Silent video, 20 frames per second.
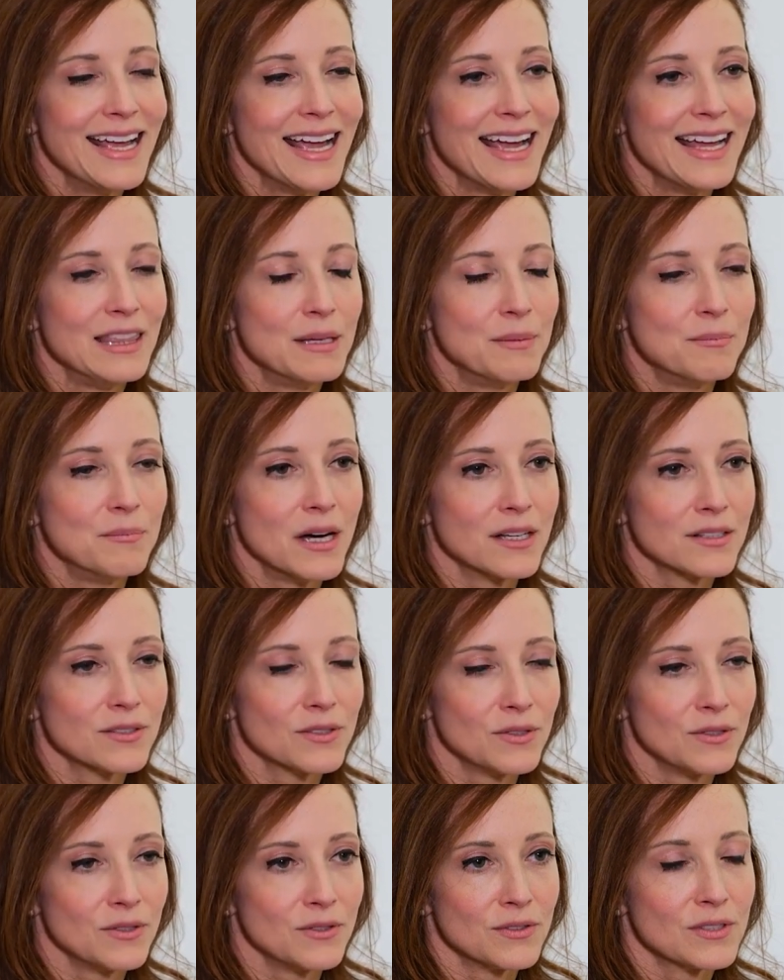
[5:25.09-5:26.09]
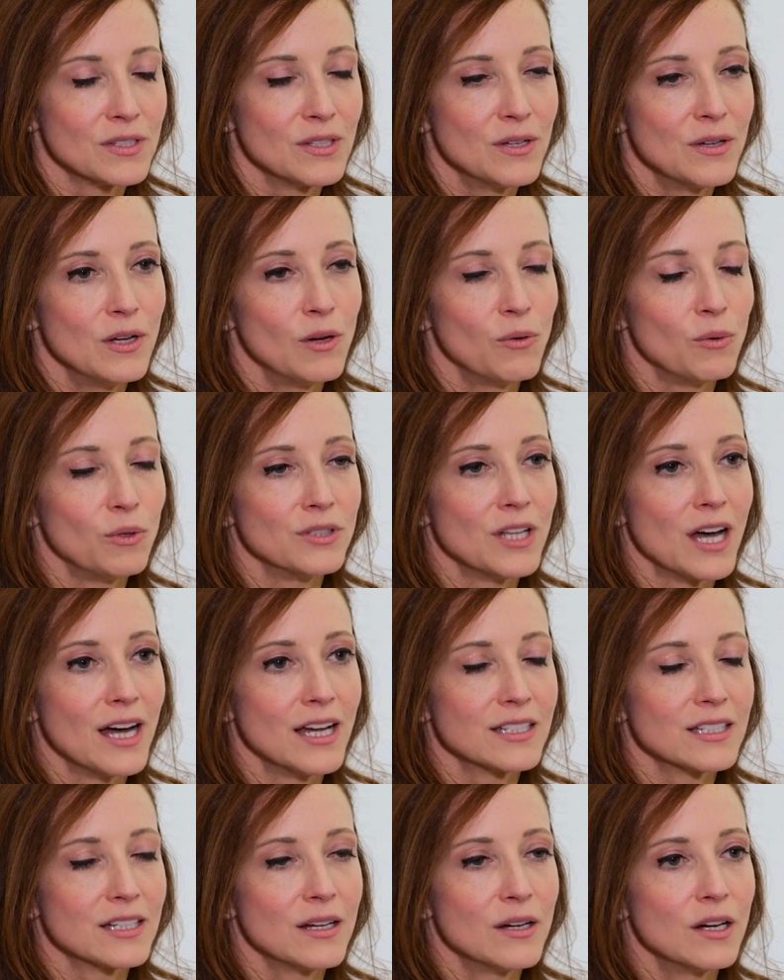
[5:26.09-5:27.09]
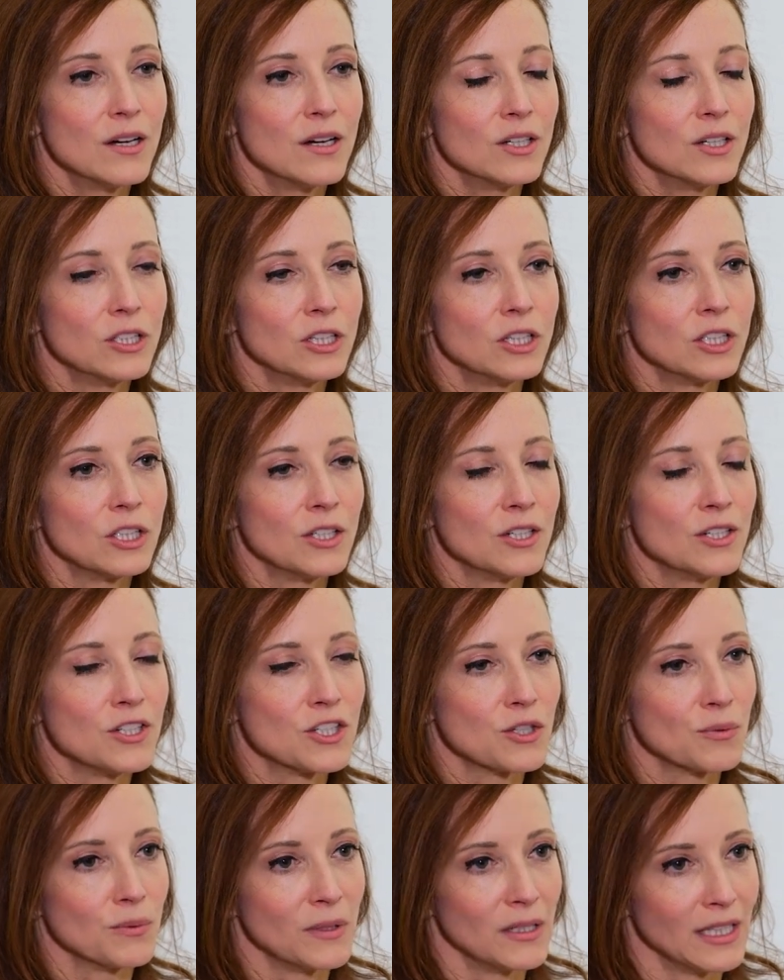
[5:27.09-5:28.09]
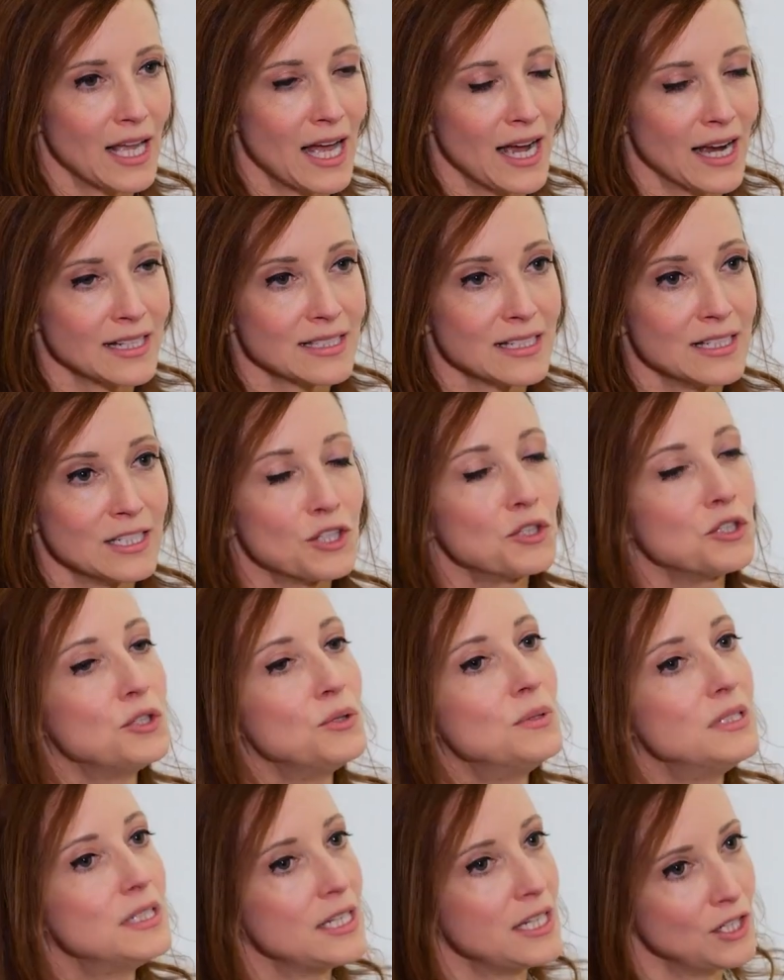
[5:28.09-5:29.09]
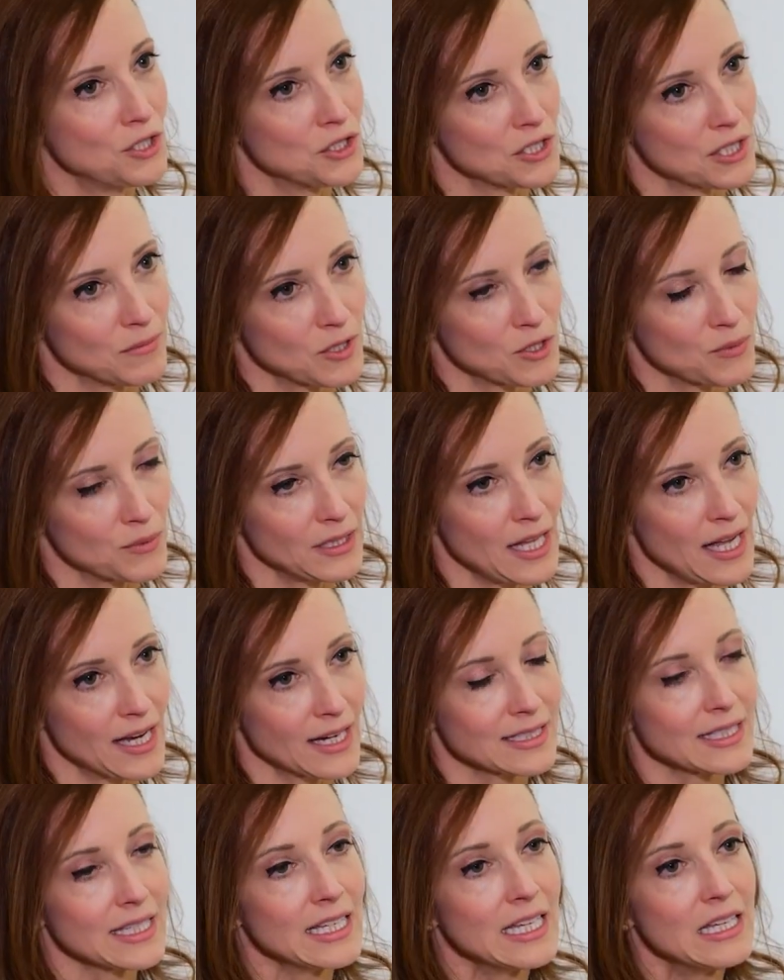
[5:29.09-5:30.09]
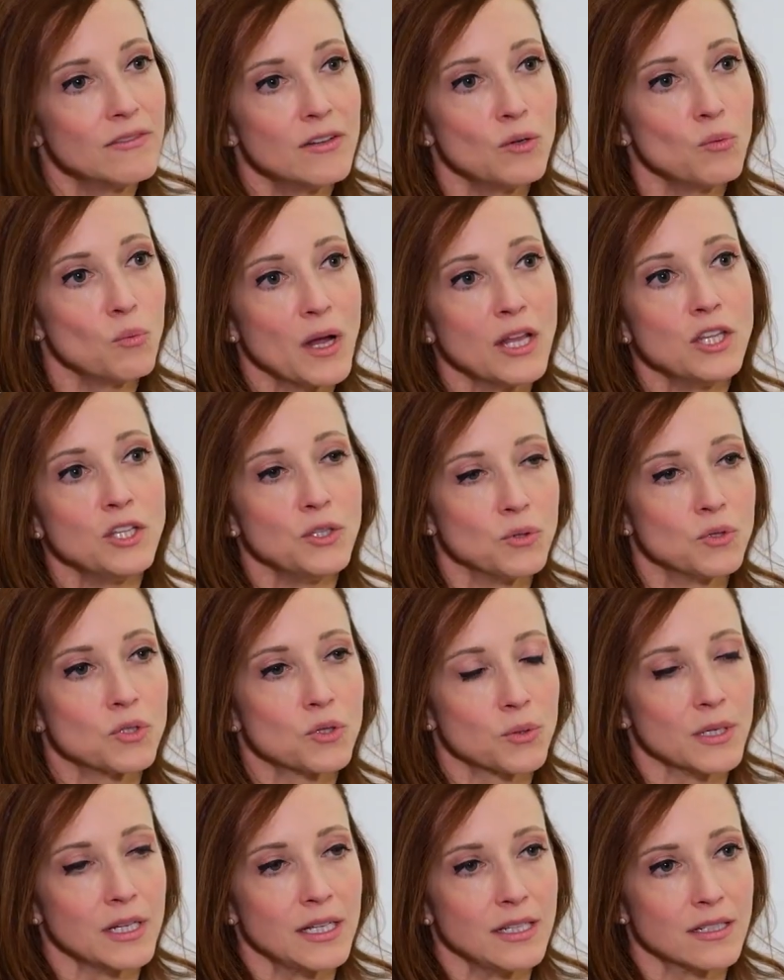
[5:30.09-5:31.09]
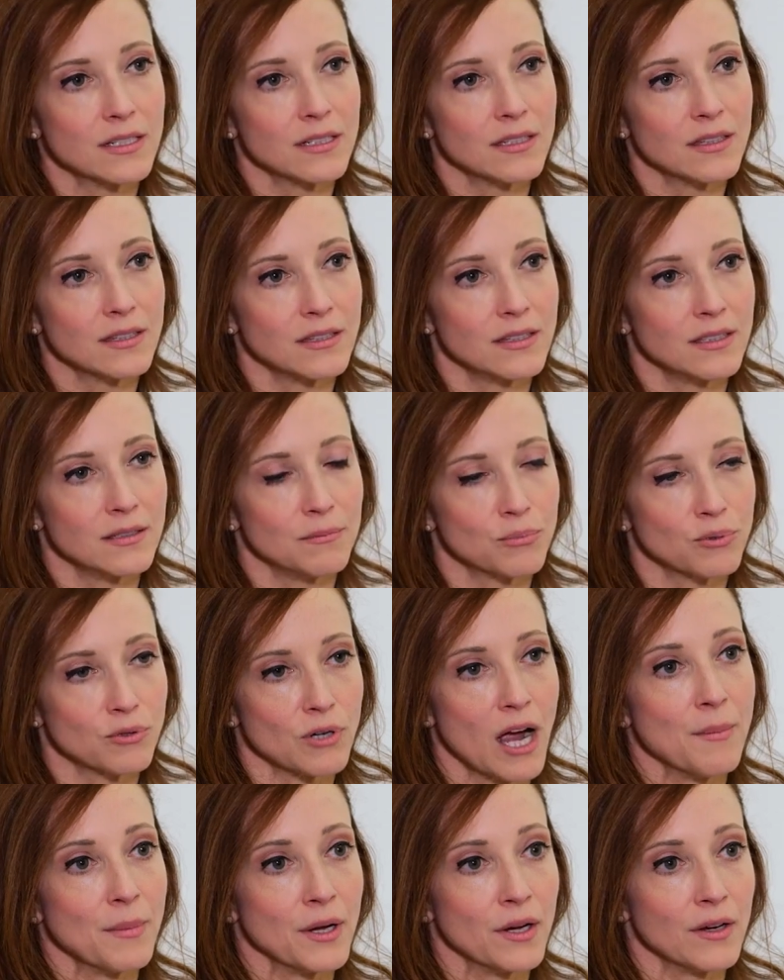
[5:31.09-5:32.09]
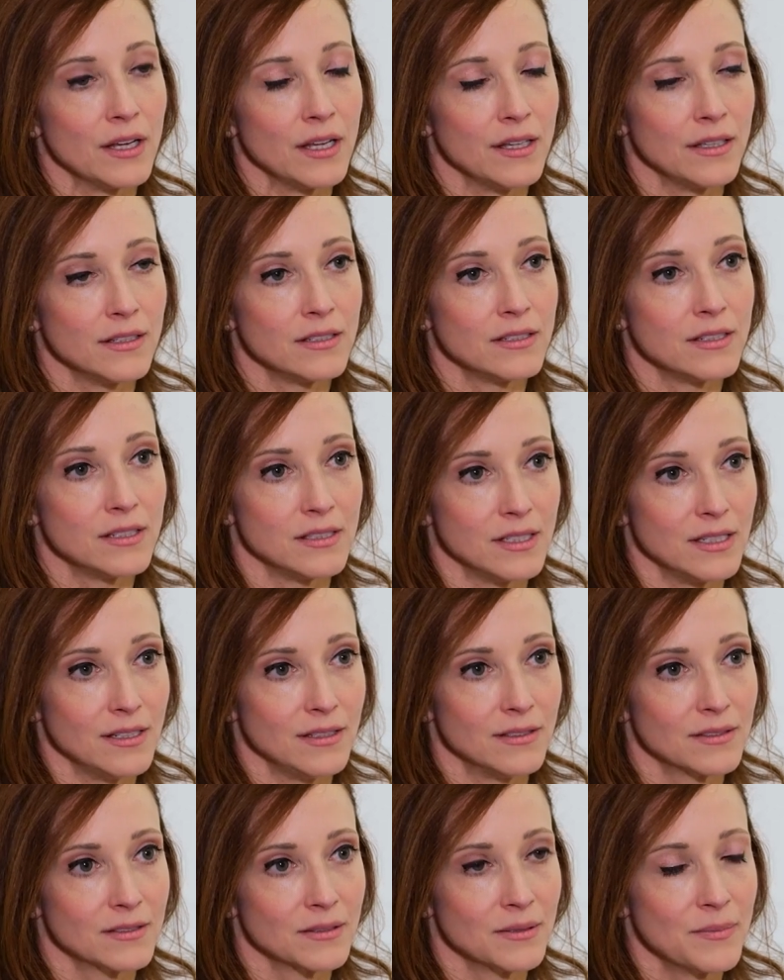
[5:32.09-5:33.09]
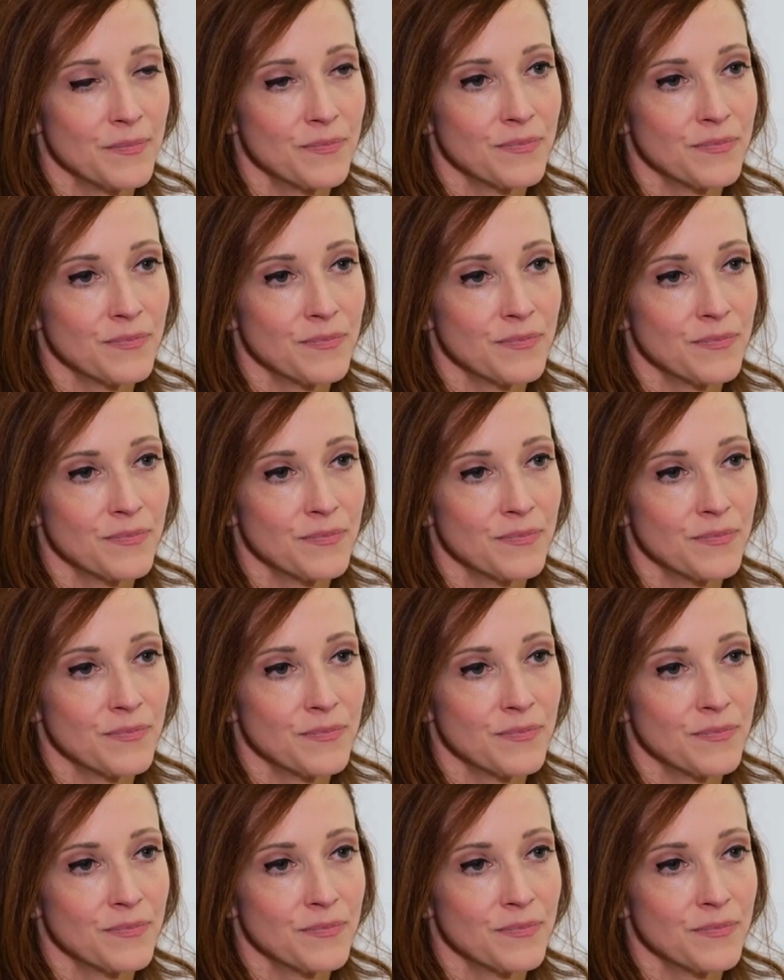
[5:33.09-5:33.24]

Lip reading: and the muscles will not learn to relax until you teach them to relax, even when you treat the primary disease.